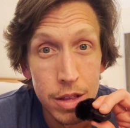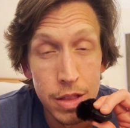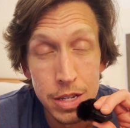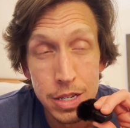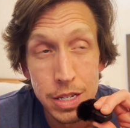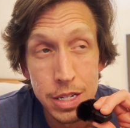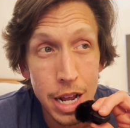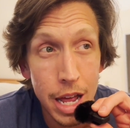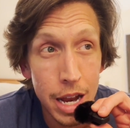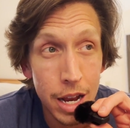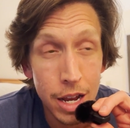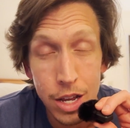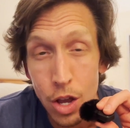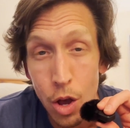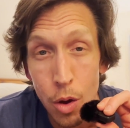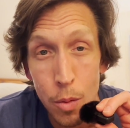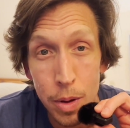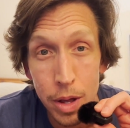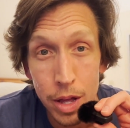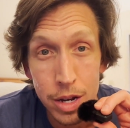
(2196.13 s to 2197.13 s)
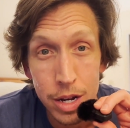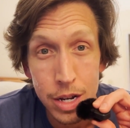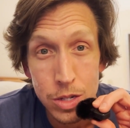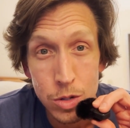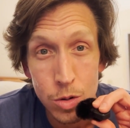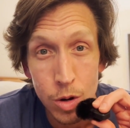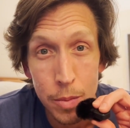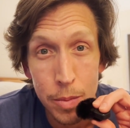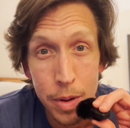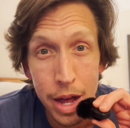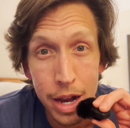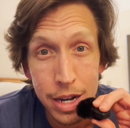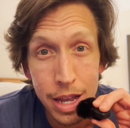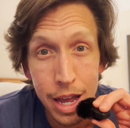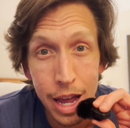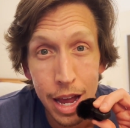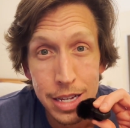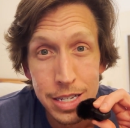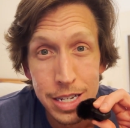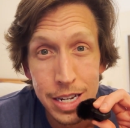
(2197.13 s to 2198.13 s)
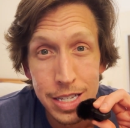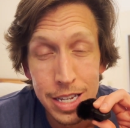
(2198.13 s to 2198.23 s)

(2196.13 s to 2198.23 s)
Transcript: this is not a go build it sort of podcast.